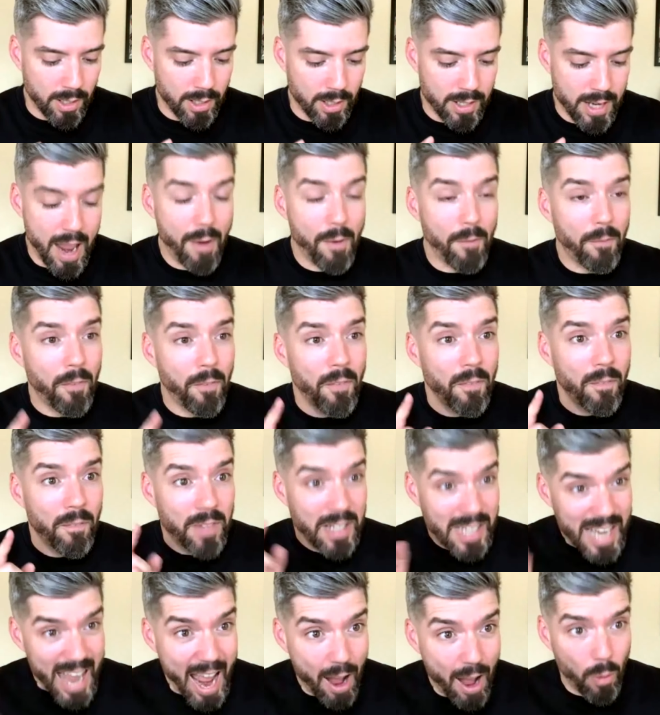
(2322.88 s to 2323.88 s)
Now,
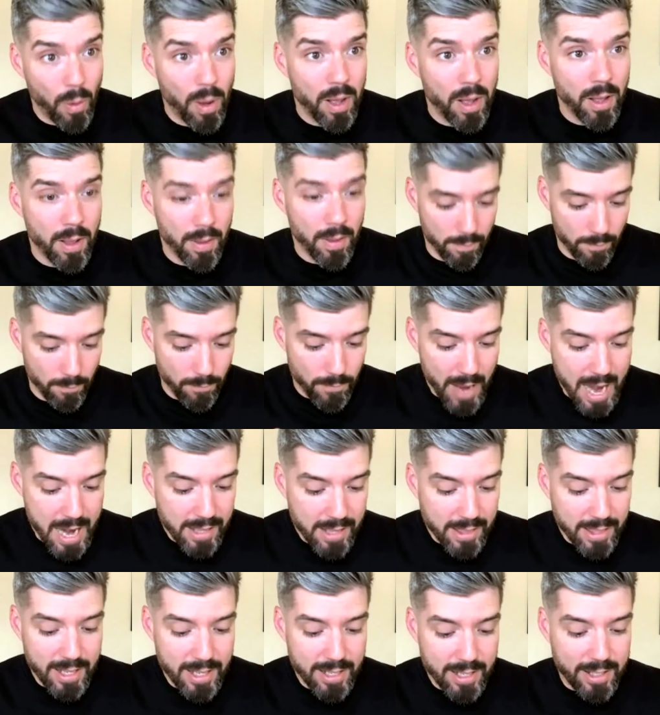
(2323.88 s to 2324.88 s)

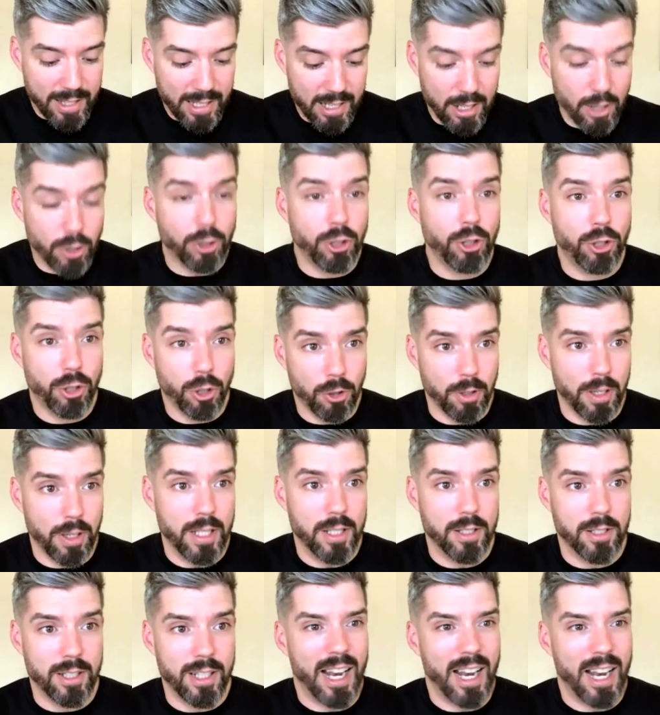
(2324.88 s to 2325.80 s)
faith is the assurance.